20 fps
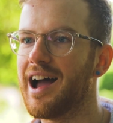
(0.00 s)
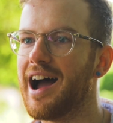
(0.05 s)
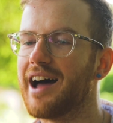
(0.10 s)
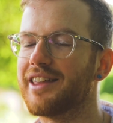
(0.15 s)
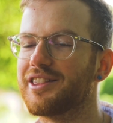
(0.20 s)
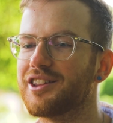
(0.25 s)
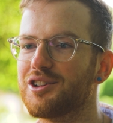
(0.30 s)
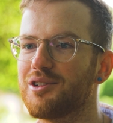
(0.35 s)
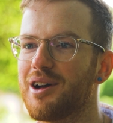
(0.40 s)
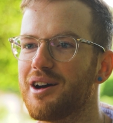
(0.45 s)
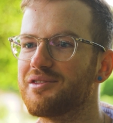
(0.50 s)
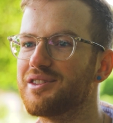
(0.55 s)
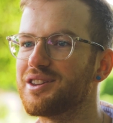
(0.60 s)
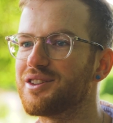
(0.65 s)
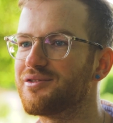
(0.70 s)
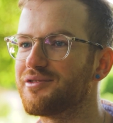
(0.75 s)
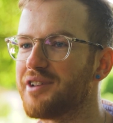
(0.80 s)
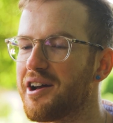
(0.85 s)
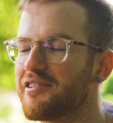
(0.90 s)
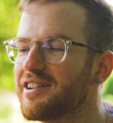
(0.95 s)
and that you have
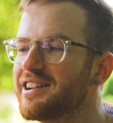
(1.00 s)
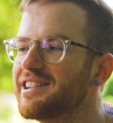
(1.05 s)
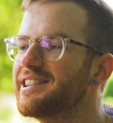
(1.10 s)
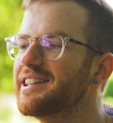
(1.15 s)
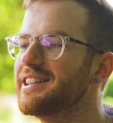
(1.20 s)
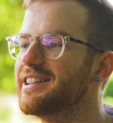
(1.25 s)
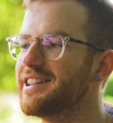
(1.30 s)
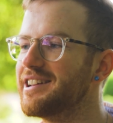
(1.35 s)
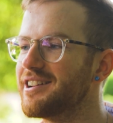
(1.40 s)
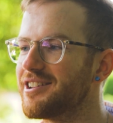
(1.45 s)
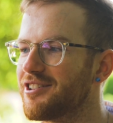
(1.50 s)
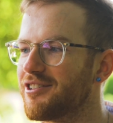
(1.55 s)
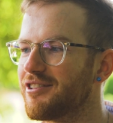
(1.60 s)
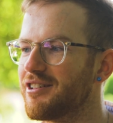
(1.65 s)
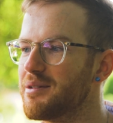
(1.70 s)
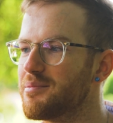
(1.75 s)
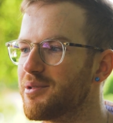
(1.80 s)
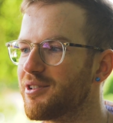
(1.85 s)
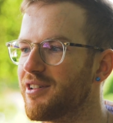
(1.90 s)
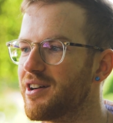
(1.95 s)
this very linear
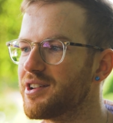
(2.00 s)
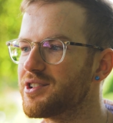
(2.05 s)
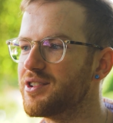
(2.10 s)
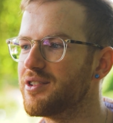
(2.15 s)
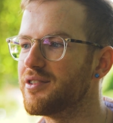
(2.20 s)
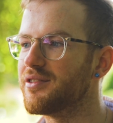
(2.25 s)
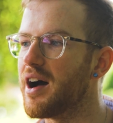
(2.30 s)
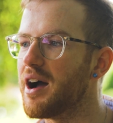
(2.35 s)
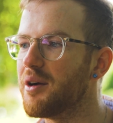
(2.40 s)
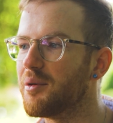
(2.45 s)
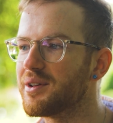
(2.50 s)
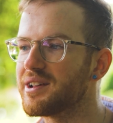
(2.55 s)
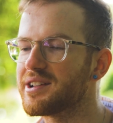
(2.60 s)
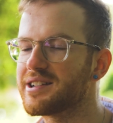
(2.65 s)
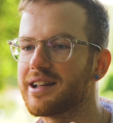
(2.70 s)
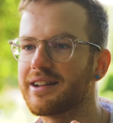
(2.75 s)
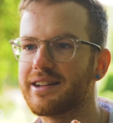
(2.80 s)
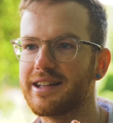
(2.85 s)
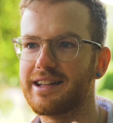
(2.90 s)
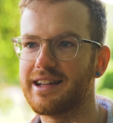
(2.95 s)
career progression of I want to
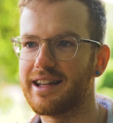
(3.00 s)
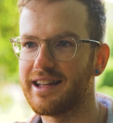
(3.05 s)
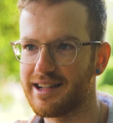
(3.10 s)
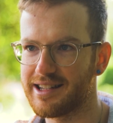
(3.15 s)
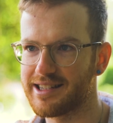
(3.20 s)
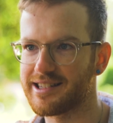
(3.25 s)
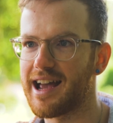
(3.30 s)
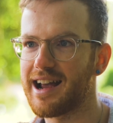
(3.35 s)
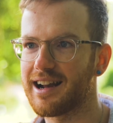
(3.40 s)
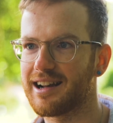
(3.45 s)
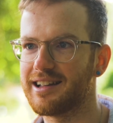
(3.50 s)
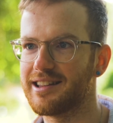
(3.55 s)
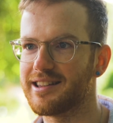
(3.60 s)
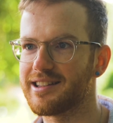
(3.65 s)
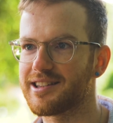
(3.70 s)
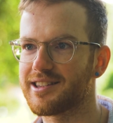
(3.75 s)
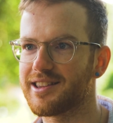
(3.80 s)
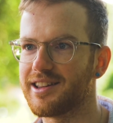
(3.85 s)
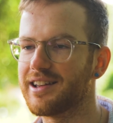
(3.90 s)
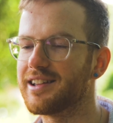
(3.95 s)
study exactly
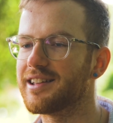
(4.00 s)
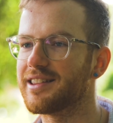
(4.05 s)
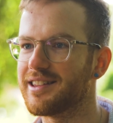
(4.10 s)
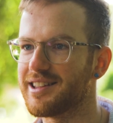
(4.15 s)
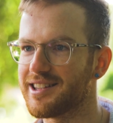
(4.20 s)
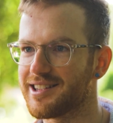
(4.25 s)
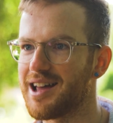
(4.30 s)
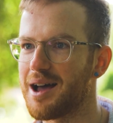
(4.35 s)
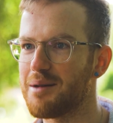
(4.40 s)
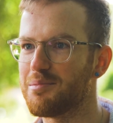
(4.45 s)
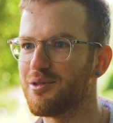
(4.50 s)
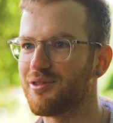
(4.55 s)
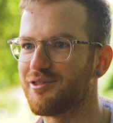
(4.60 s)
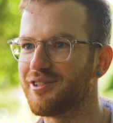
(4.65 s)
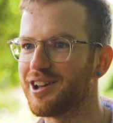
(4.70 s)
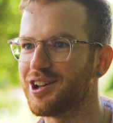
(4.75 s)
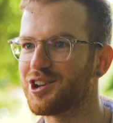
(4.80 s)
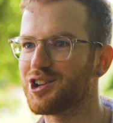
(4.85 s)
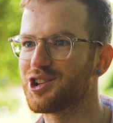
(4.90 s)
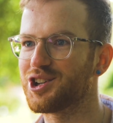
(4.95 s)
this thing, this type of
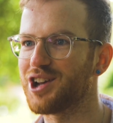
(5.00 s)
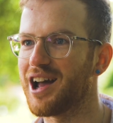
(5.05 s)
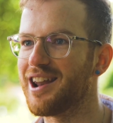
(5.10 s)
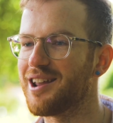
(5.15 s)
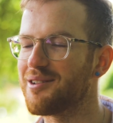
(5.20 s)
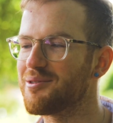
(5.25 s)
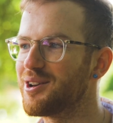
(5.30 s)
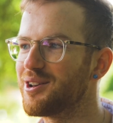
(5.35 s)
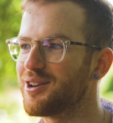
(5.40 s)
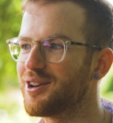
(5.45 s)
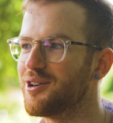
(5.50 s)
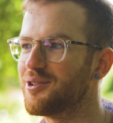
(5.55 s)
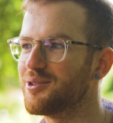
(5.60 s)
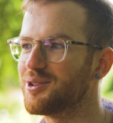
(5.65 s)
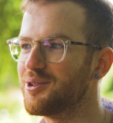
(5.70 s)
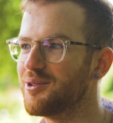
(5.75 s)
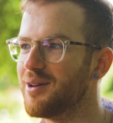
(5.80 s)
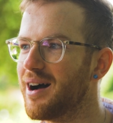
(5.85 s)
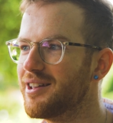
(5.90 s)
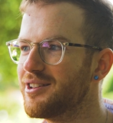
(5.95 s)
fish, and I'm going to go
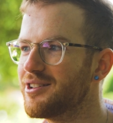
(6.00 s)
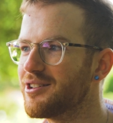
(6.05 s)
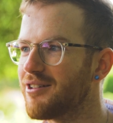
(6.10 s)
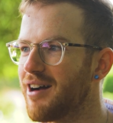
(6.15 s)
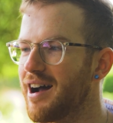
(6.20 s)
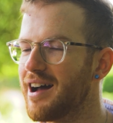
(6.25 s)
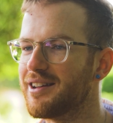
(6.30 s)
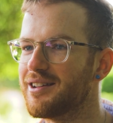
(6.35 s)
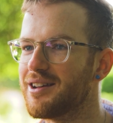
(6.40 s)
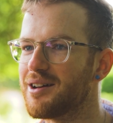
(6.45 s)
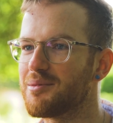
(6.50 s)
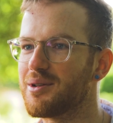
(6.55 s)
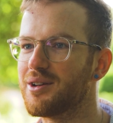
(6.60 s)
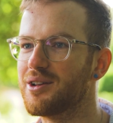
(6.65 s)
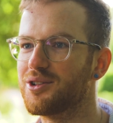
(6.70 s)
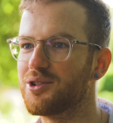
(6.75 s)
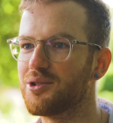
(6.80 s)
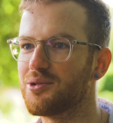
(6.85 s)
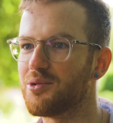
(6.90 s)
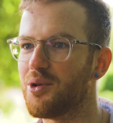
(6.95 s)
to undergrad and I'm going
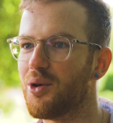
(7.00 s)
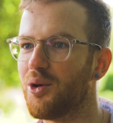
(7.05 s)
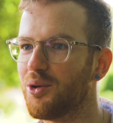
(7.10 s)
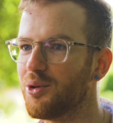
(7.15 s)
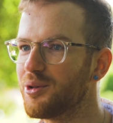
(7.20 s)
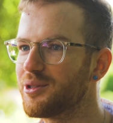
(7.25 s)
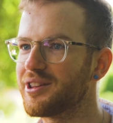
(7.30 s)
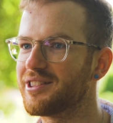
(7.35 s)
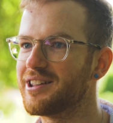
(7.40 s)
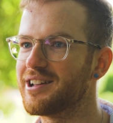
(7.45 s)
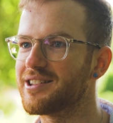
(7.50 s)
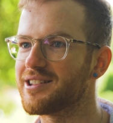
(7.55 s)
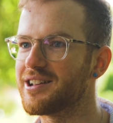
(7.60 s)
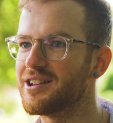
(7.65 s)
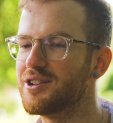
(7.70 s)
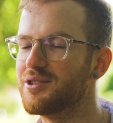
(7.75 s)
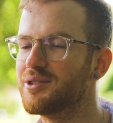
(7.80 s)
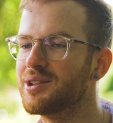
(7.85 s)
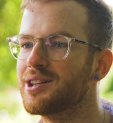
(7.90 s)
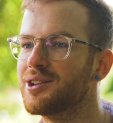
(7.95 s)
to do all the things I
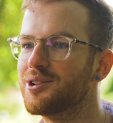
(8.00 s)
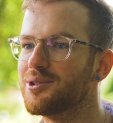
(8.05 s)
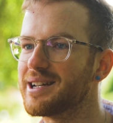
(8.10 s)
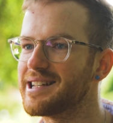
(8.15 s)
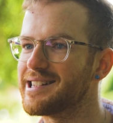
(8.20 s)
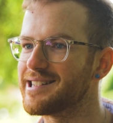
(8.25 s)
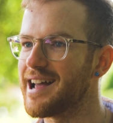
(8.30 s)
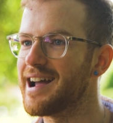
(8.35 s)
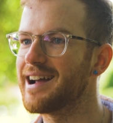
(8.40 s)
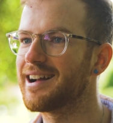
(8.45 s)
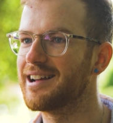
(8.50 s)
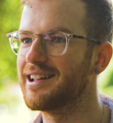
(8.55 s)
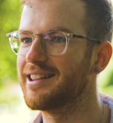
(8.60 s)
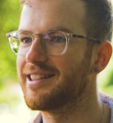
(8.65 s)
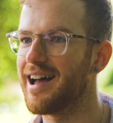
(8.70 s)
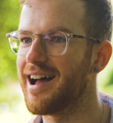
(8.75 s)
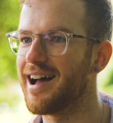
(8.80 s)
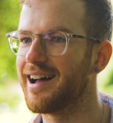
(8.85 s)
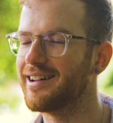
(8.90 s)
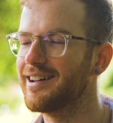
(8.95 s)
need to do exactly
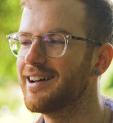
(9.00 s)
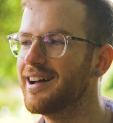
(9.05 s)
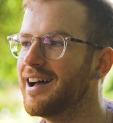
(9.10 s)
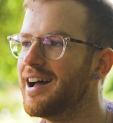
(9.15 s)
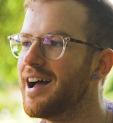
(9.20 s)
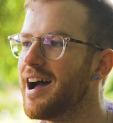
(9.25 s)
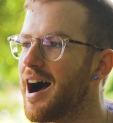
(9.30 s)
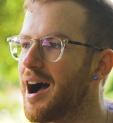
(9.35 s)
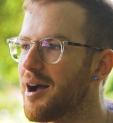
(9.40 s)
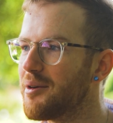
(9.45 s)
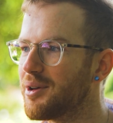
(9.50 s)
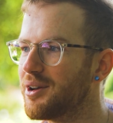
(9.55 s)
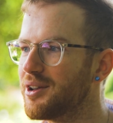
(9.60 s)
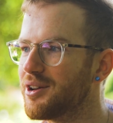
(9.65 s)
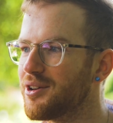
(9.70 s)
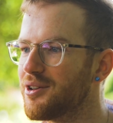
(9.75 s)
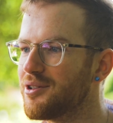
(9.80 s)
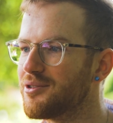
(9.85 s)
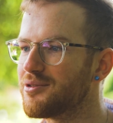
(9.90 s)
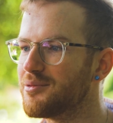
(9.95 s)
that. I'm going to
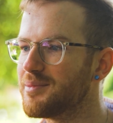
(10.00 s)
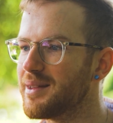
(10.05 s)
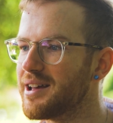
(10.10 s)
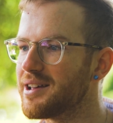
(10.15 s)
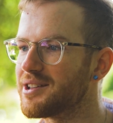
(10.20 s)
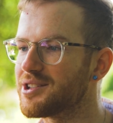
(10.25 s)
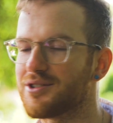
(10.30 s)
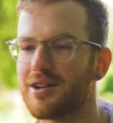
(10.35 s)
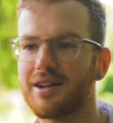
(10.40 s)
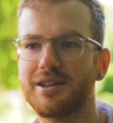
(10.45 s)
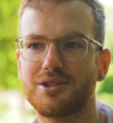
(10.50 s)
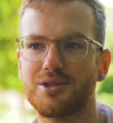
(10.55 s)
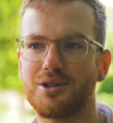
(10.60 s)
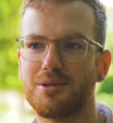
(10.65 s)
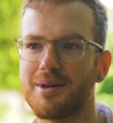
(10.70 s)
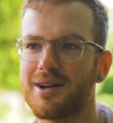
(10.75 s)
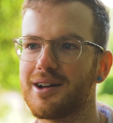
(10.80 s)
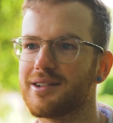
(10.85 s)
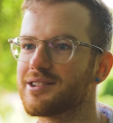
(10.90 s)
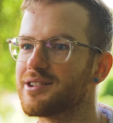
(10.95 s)
go from there straight into a
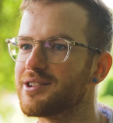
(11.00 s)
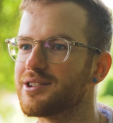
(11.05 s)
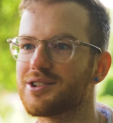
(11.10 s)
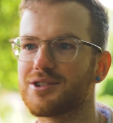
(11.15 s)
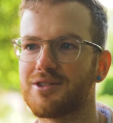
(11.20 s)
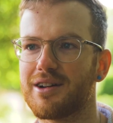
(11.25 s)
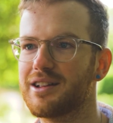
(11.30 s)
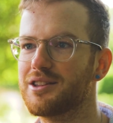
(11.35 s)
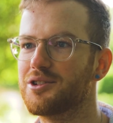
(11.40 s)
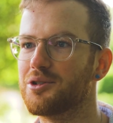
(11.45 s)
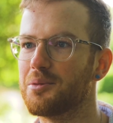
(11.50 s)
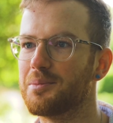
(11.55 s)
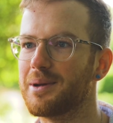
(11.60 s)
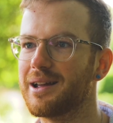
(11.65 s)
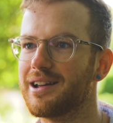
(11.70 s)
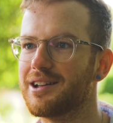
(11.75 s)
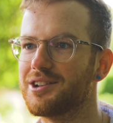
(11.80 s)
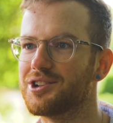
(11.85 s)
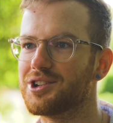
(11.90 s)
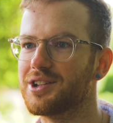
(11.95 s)
master's, straight into a
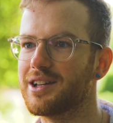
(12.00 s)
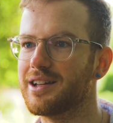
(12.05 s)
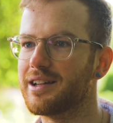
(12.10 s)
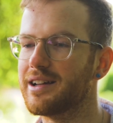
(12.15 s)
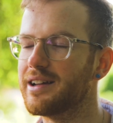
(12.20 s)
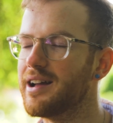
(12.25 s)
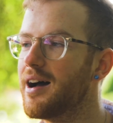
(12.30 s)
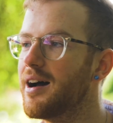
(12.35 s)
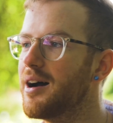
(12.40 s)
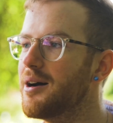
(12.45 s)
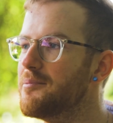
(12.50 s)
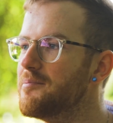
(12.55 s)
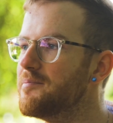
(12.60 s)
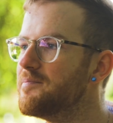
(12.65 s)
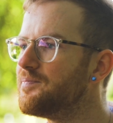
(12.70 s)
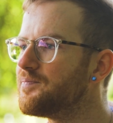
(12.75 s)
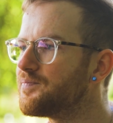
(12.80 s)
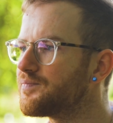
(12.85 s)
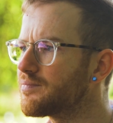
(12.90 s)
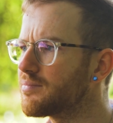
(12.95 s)
PhD.
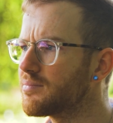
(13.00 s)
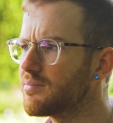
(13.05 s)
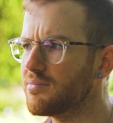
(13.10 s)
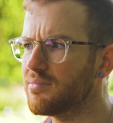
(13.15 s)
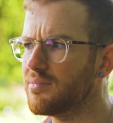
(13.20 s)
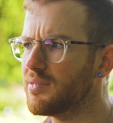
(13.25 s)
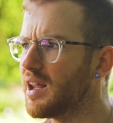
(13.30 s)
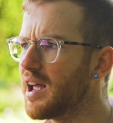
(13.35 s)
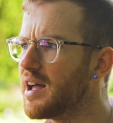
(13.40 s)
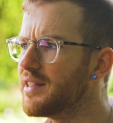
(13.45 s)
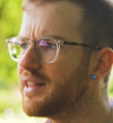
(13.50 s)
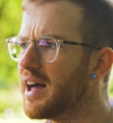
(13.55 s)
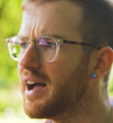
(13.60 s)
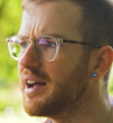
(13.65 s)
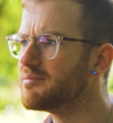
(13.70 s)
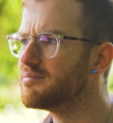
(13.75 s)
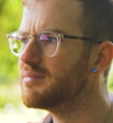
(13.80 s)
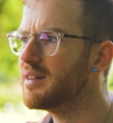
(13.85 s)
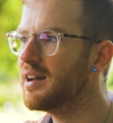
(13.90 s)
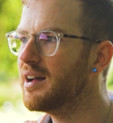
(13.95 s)
And
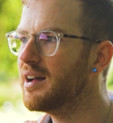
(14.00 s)
that,